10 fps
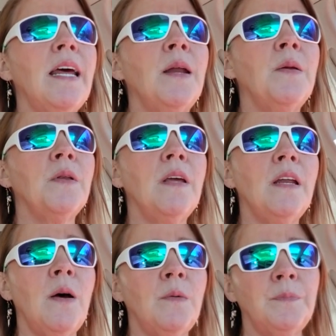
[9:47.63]
and you
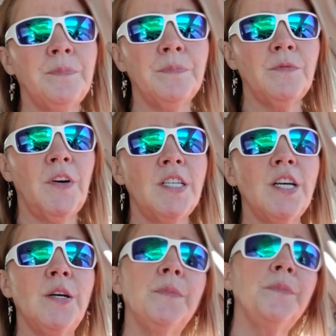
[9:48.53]
know very soon.